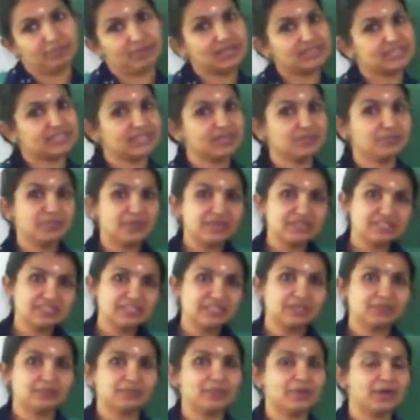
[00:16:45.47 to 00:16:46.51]
Bisect means
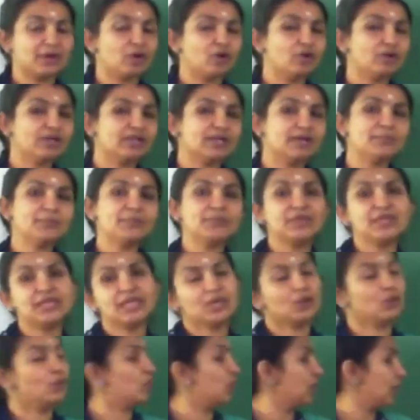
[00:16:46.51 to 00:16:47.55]
it may not come
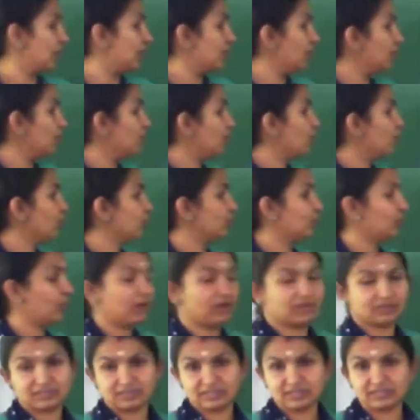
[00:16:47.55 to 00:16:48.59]
equal, both
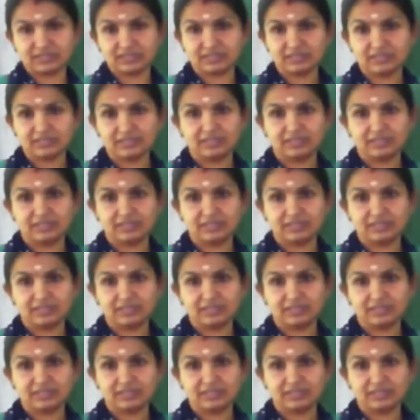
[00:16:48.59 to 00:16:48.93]
parts